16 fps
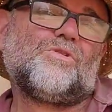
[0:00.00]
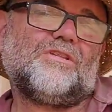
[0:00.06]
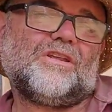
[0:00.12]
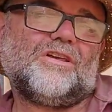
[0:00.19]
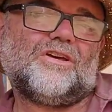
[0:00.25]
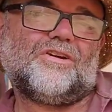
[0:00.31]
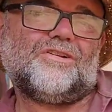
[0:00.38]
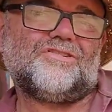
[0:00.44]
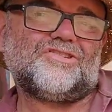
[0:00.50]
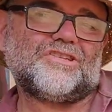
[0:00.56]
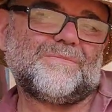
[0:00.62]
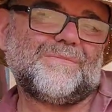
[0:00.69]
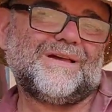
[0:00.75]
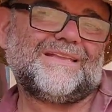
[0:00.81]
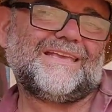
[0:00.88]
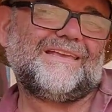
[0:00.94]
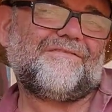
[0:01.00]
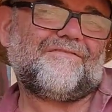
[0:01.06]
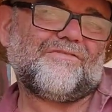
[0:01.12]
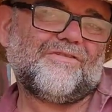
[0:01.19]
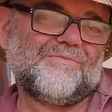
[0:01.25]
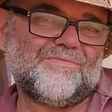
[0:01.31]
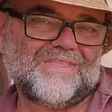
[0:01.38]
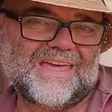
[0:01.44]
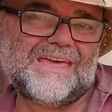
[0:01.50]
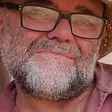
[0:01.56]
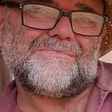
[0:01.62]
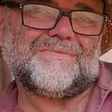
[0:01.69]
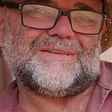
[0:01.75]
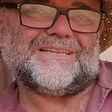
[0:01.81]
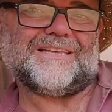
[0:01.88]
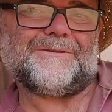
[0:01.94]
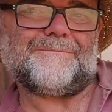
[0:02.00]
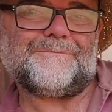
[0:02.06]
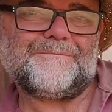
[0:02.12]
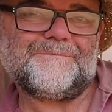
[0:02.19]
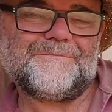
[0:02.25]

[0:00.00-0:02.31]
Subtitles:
want to earn some money from their money.